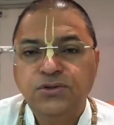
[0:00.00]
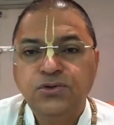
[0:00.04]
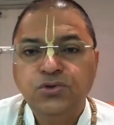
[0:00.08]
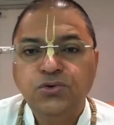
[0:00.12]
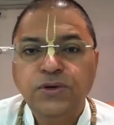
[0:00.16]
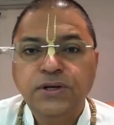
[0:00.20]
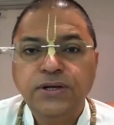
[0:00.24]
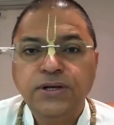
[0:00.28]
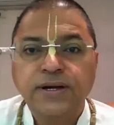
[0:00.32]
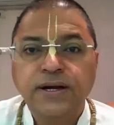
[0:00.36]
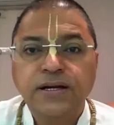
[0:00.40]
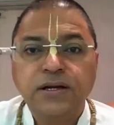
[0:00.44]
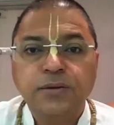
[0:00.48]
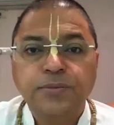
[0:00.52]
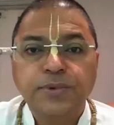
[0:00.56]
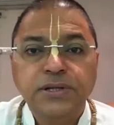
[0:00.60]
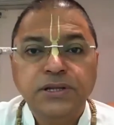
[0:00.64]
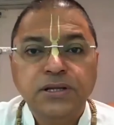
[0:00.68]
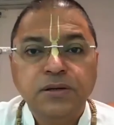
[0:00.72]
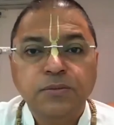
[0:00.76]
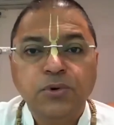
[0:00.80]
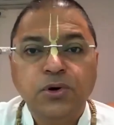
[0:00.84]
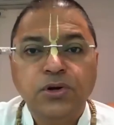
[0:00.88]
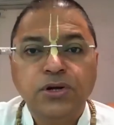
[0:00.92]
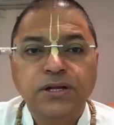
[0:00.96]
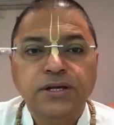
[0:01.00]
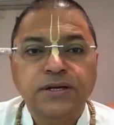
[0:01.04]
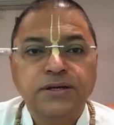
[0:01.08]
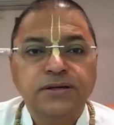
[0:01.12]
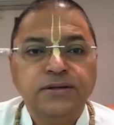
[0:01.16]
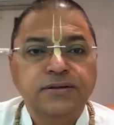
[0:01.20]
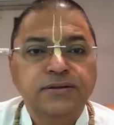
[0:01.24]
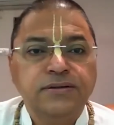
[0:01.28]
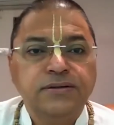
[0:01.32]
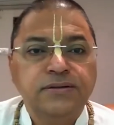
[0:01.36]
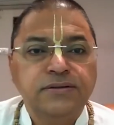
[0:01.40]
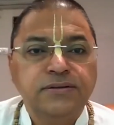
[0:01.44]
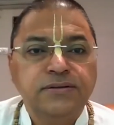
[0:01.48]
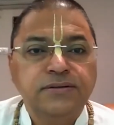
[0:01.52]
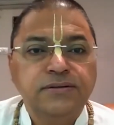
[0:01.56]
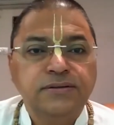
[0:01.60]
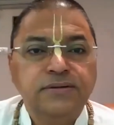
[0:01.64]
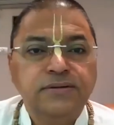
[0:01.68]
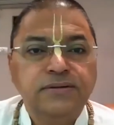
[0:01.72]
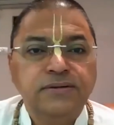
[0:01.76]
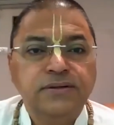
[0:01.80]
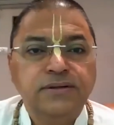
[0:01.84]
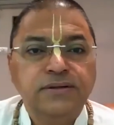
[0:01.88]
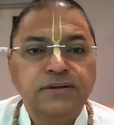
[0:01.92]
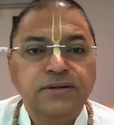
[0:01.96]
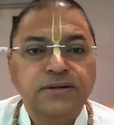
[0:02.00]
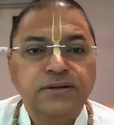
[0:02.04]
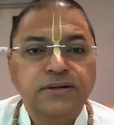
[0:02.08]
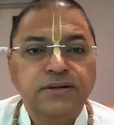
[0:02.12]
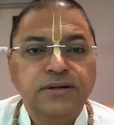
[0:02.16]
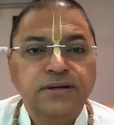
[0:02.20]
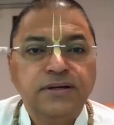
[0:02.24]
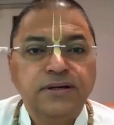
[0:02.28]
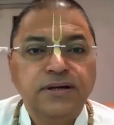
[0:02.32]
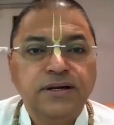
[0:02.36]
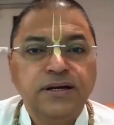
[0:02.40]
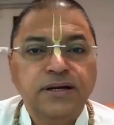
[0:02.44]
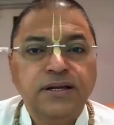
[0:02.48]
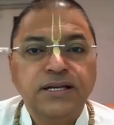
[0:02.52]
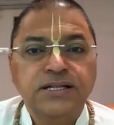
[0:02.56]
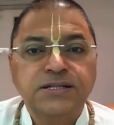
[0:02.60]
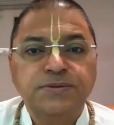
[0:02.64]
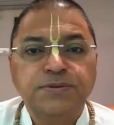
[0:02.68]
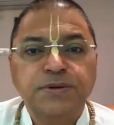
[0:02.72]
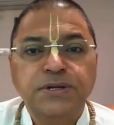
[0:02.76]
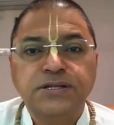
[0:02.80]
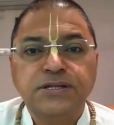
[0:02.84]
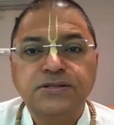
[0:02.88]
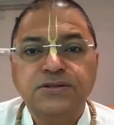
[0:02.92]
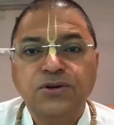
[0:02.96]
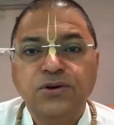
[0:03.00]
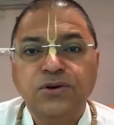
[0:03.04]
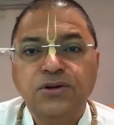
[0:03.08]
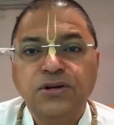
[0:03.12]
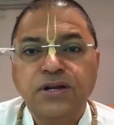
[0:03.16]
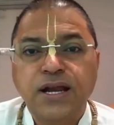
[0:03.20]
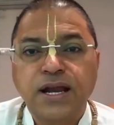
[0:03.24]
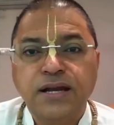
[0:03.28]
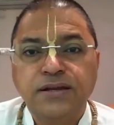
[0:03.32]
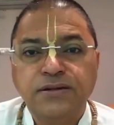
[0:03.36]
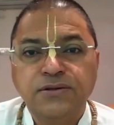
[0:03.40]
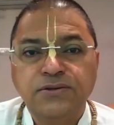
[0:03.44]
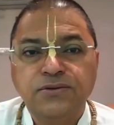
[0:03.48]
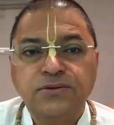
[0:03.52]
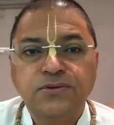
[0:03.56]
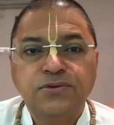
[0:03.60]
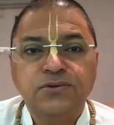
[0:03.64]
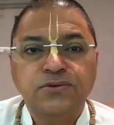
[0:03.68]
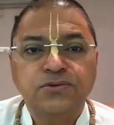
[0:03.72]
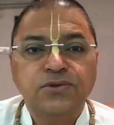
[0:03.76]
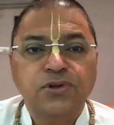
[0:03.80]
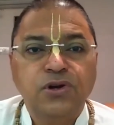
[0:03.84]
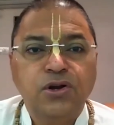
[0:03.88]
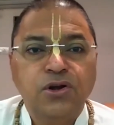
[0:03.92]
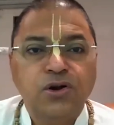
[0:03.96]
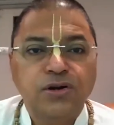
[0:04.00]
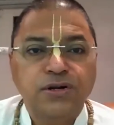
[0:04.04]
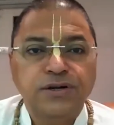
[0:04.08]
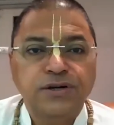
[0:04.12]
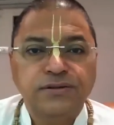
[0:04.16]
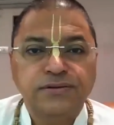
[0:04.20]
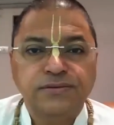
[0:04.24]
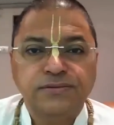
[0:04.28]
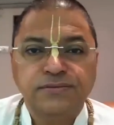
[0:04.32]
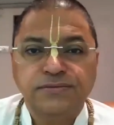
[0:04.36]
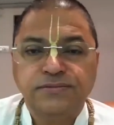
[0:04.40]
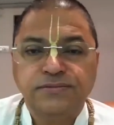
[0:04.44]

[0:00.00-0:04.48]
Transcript: you will get up in the morning and express your gratitude to the Lord.